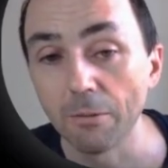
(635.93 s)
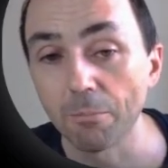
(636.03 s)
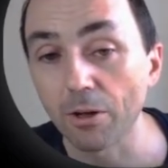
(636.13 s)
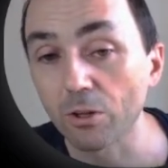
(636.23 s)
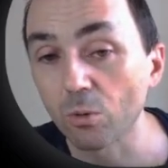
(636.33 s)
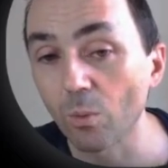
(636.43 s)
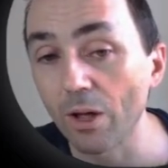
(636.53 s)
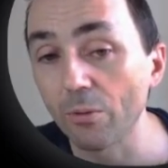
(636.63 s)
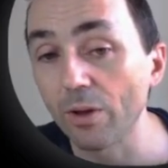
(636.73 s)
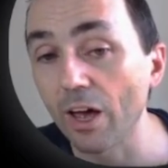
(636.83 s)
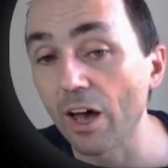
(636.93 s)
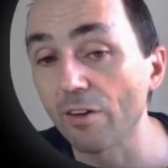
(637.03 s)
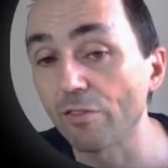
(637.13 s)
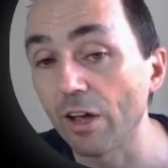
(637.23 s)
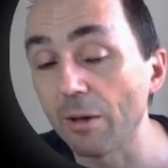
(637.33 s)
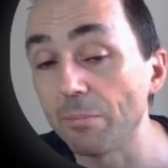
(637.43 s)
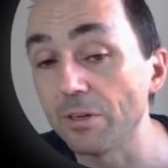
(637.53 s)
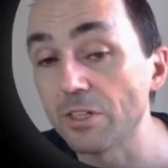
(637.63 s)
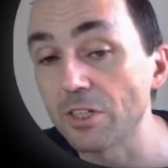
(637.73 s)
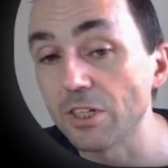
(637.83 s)
But when we have
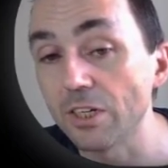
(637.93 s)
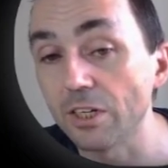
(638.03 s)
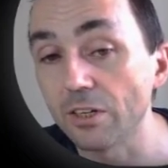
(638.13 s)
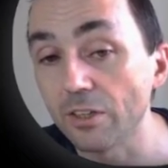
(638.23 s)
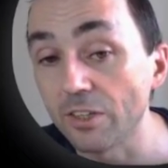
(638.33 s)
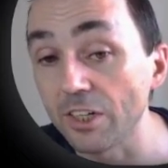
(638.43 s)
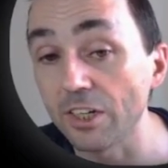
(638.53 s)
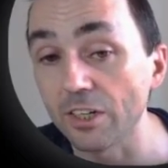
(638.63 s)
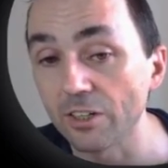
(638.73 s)
ABCD,